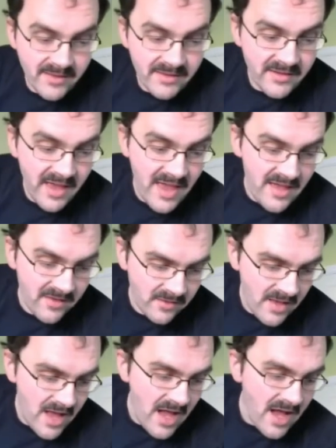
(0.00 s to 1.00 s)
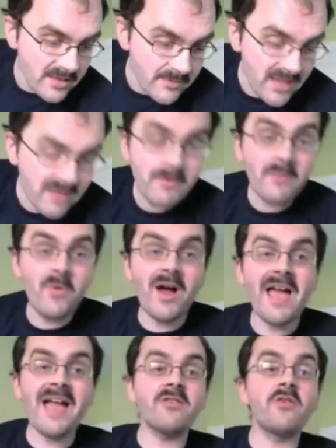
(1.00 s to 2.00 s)
tail. Let me explain what I had to
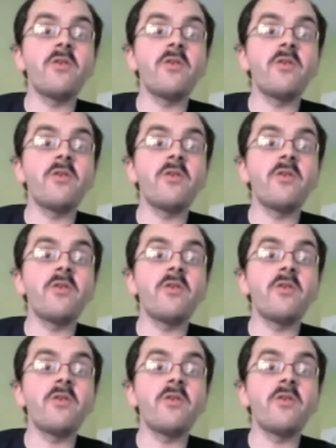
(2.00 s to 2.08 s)
do